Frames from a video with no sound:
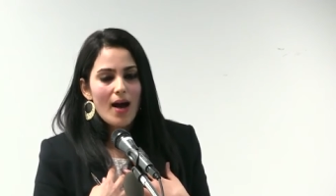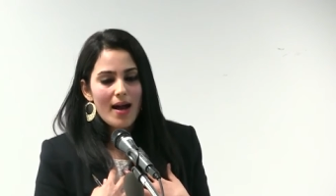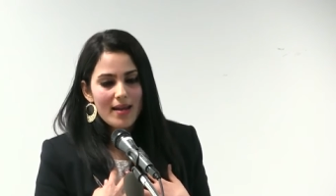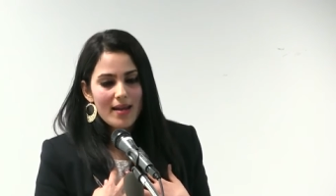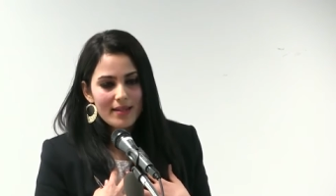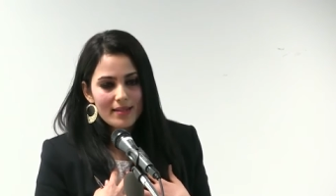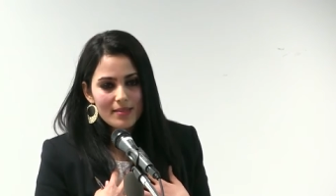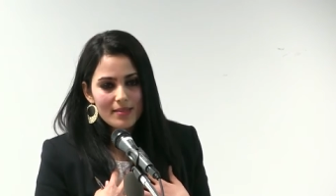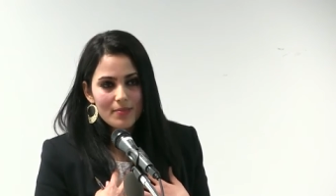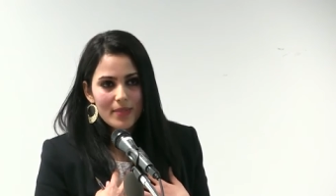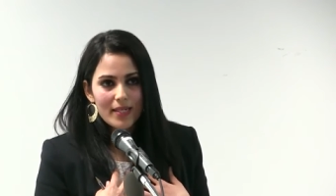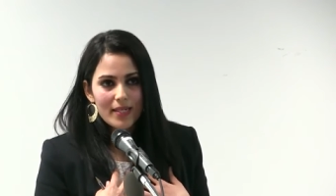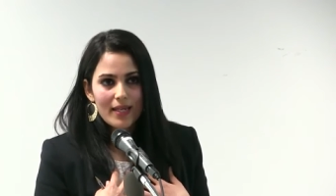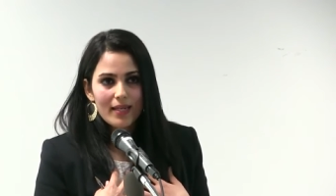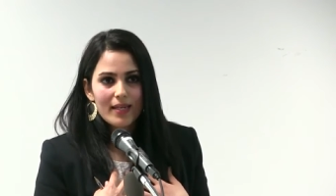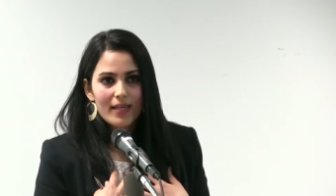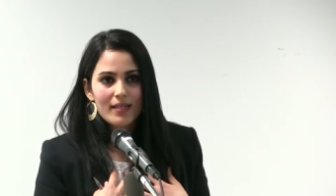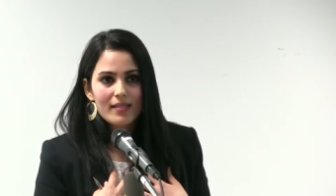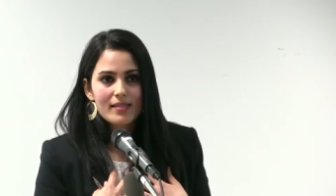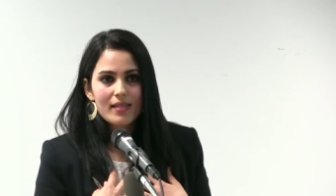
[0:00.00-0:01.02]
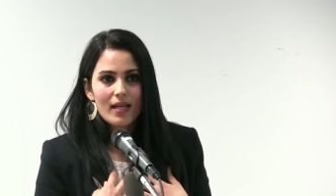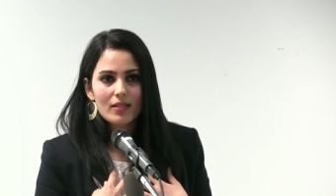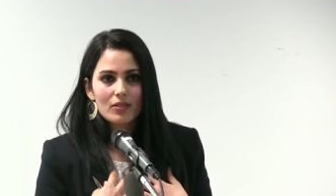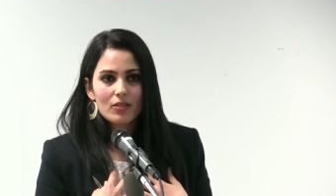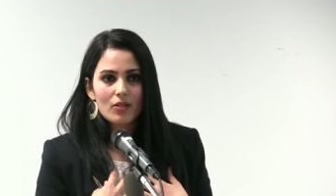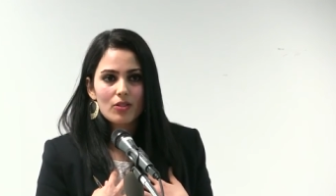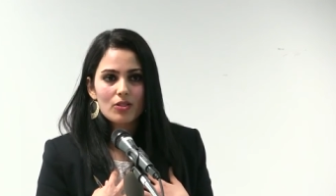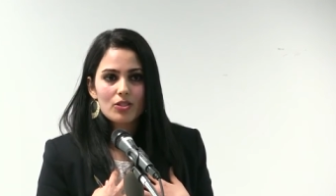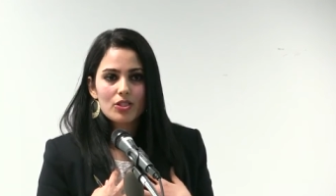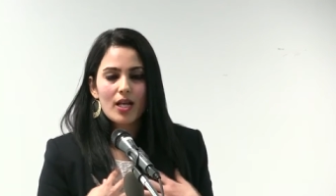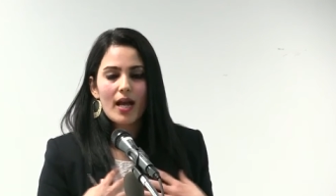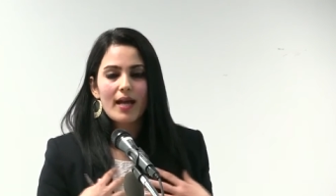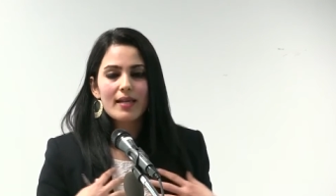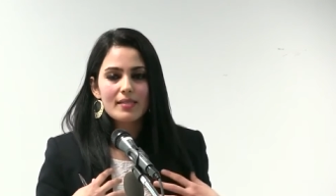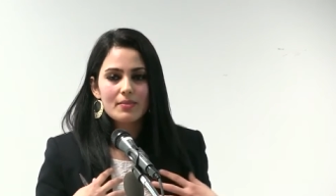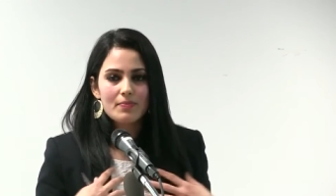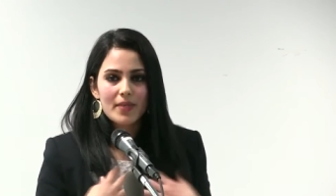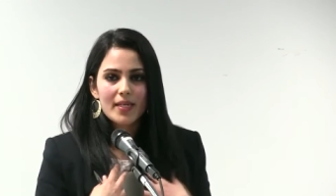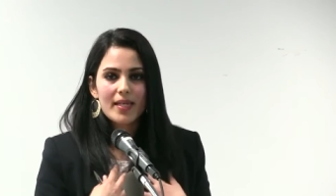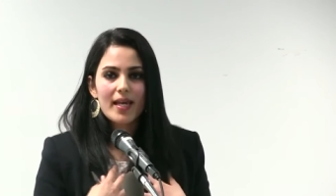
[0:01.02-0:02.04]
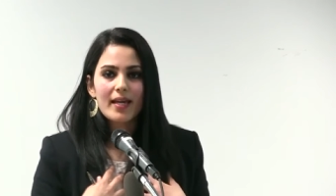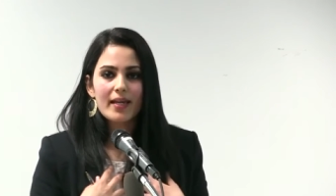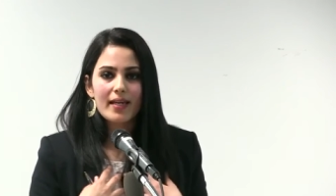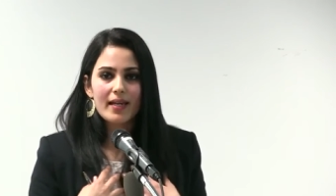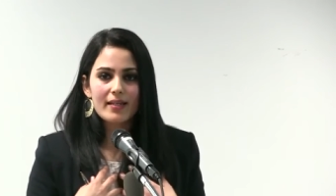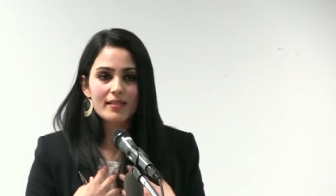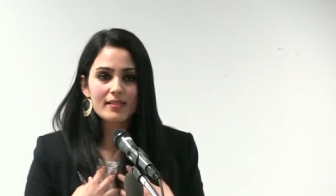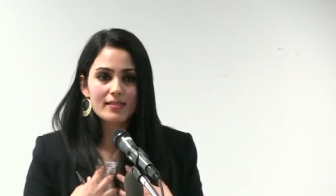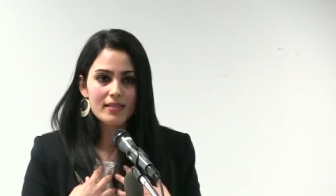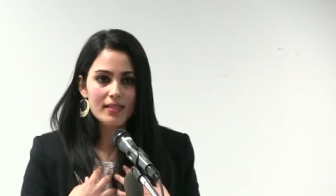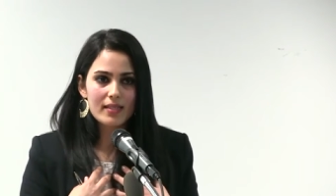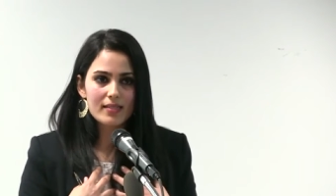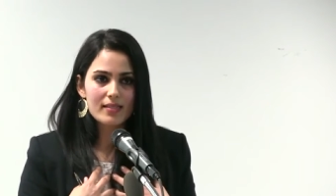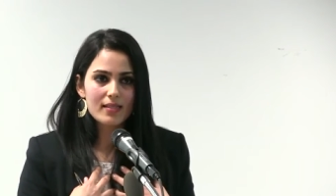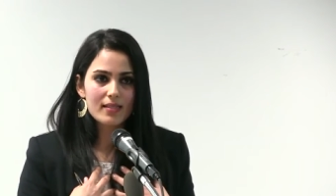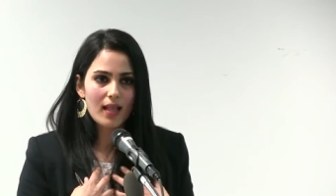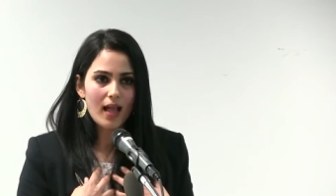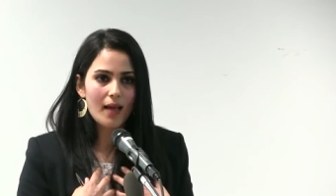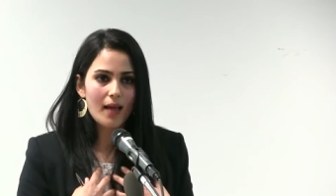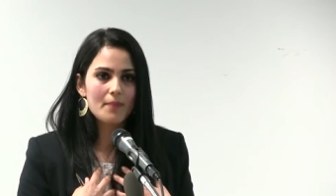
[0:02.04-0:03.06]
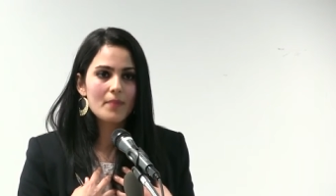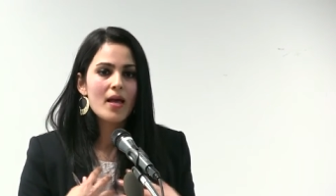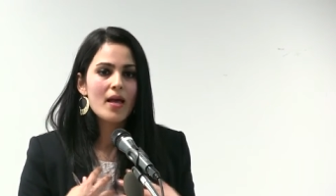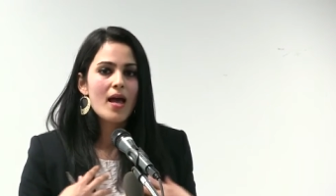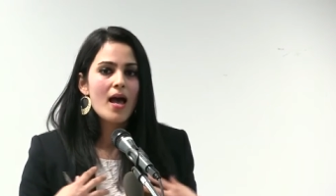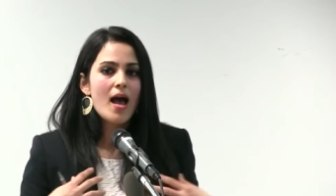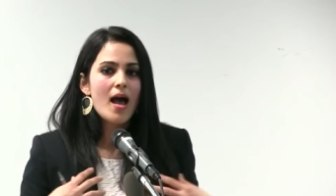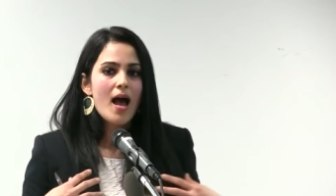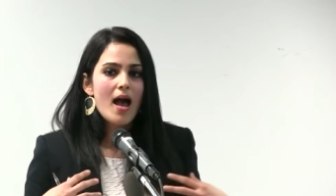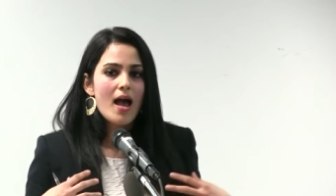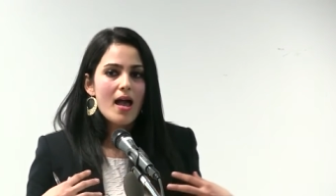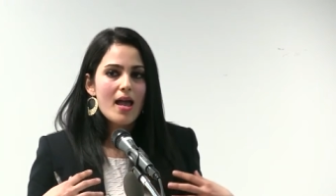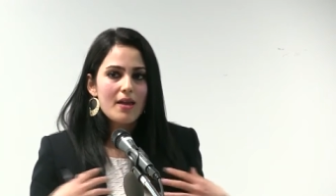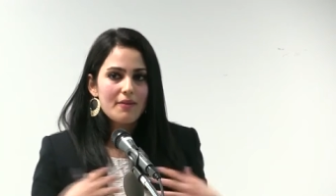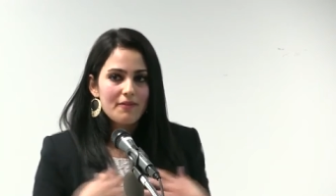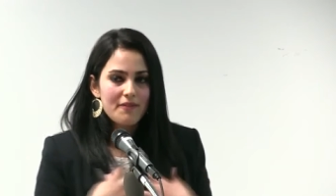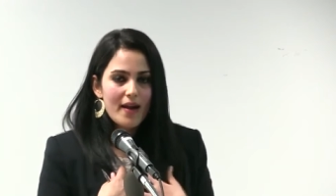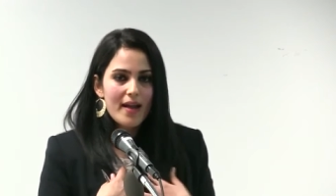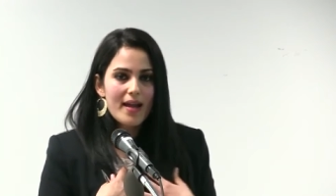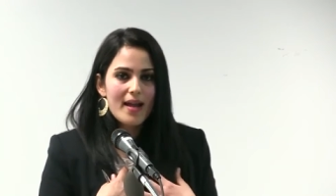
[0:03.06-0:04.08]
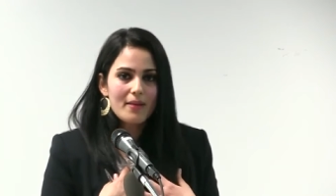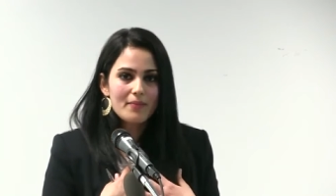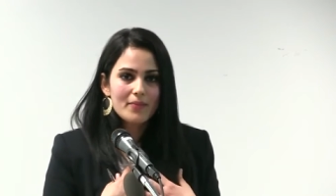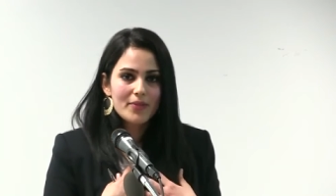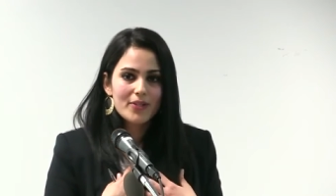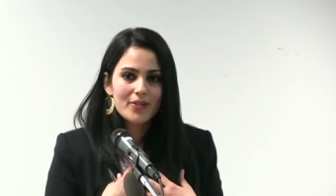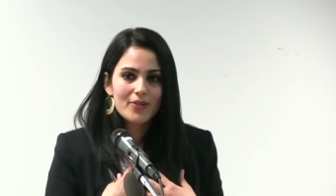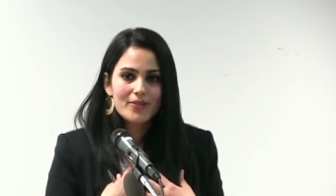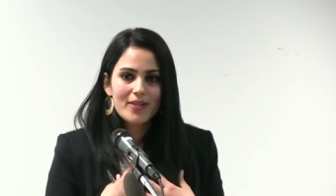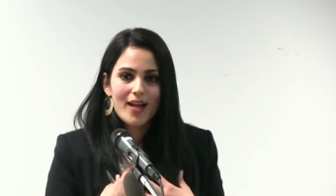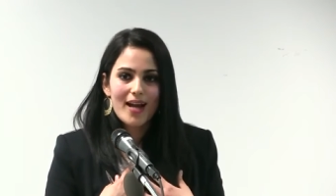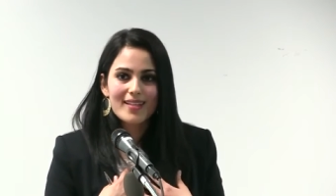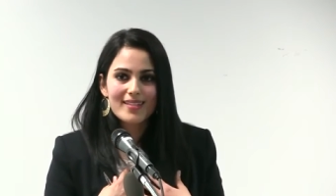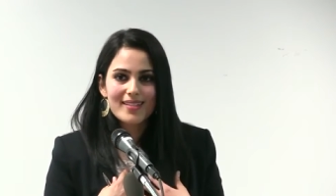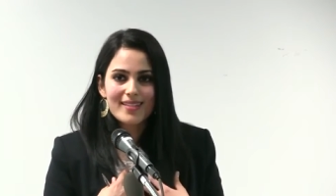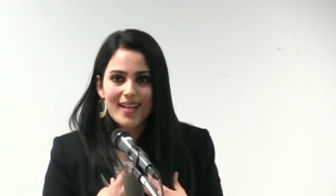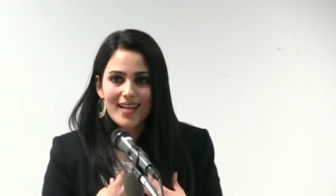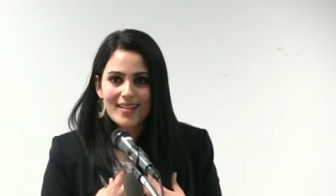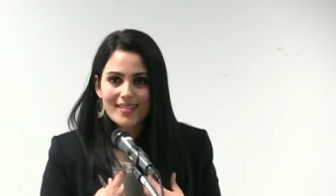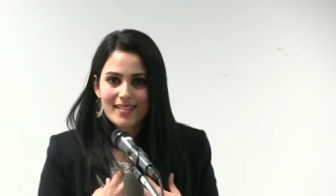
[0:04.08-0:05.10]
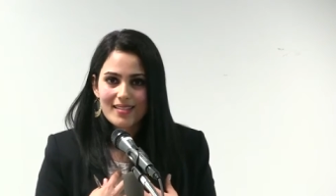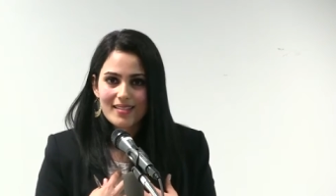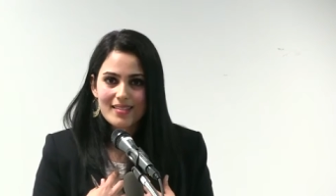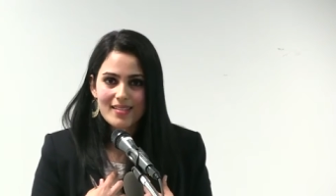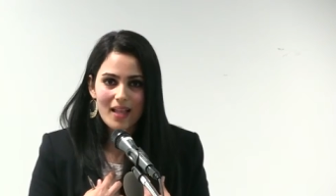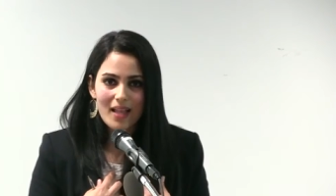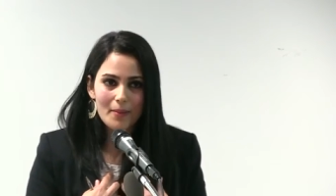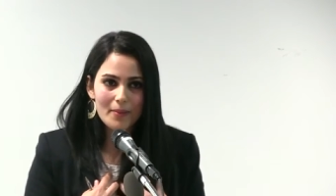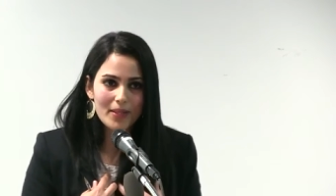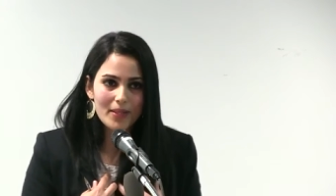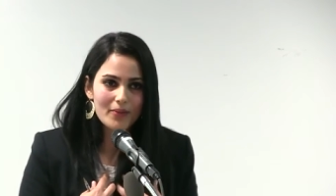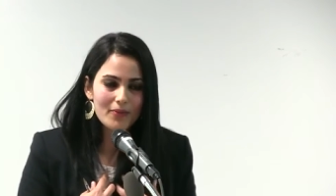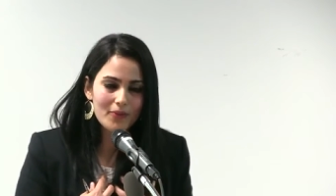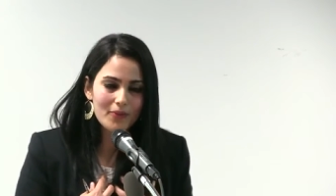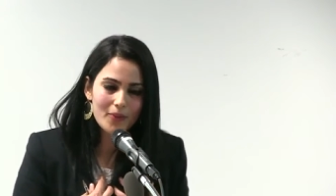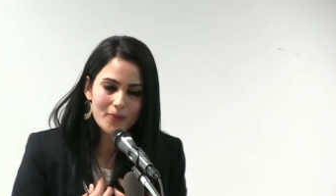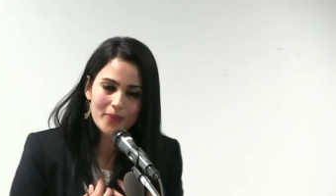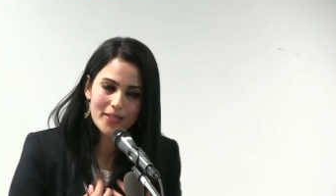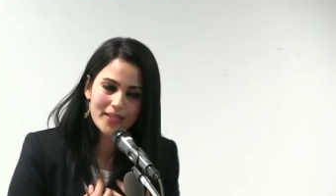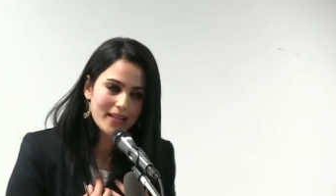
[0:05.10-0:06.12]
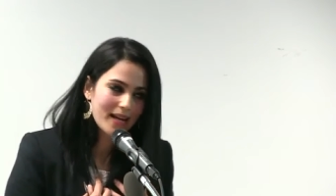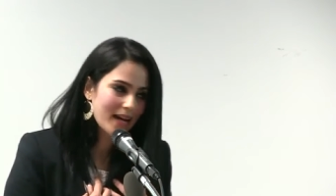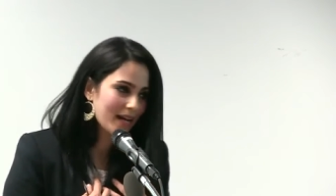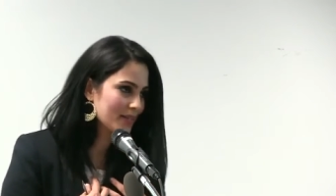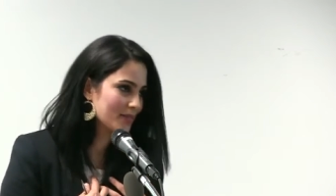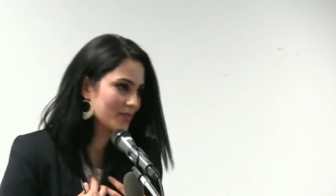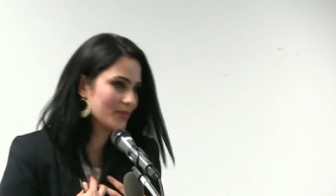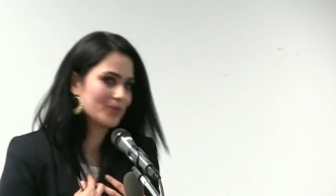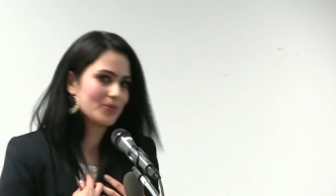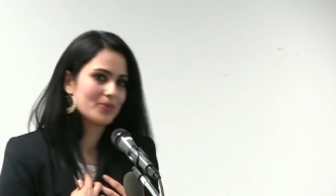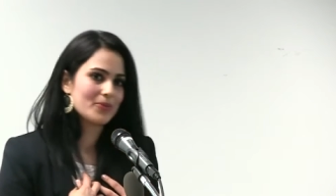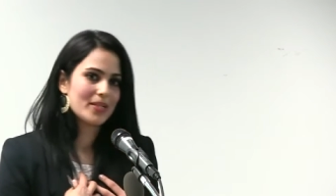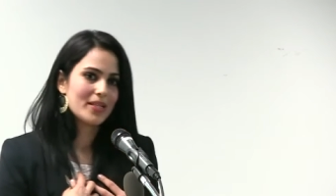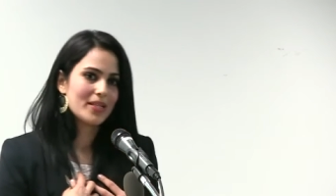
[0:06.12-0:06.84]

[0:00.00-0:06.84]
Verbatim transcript: I speak against ideology. I speak against Islam. If I am recognized as Islamophobic, I don't